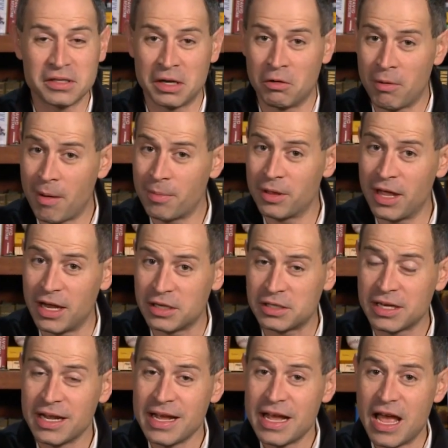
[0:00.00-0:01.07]
And remember
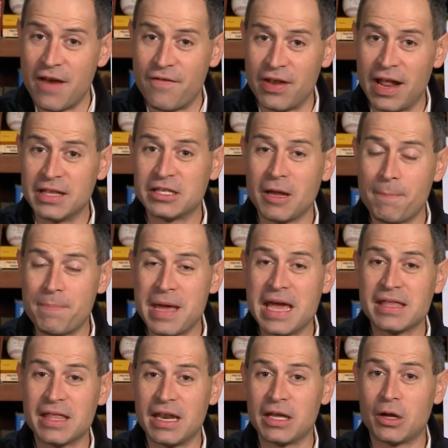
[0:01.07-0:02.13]
this, if it ends up
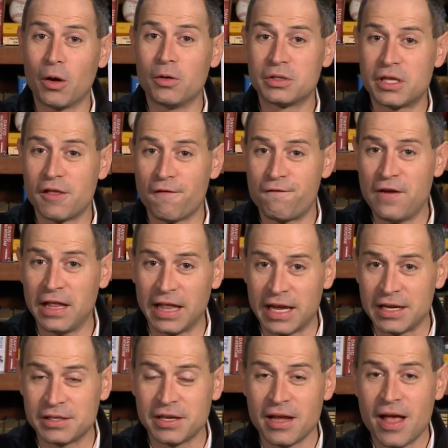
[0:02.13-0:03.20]
being that he goes to the
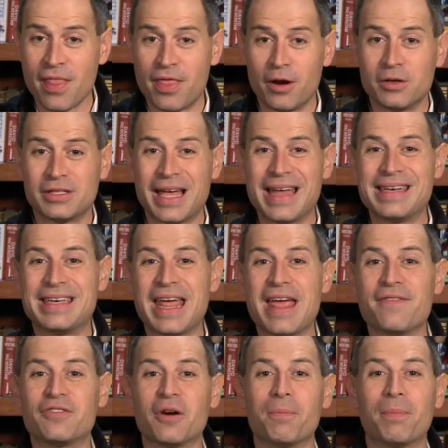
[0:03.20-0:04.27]
Phillies, there's that
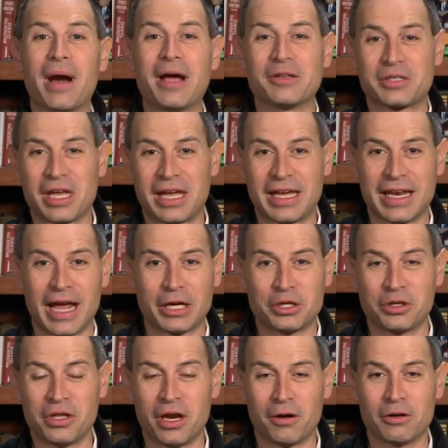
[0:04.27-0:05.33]
Dave Dombrowski
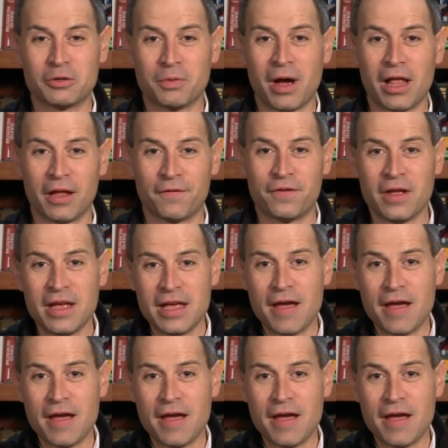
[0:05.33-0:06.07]
connection there as well if,